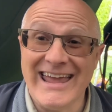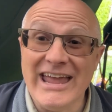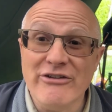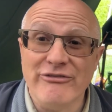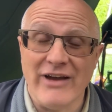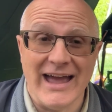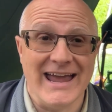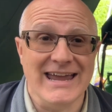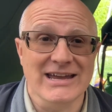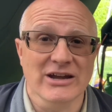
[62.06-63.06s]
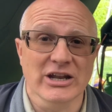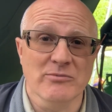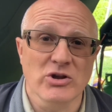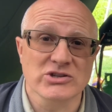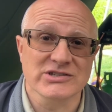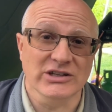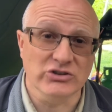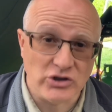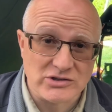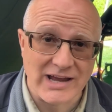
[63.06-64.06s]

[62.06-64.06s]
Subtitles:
If an emergency does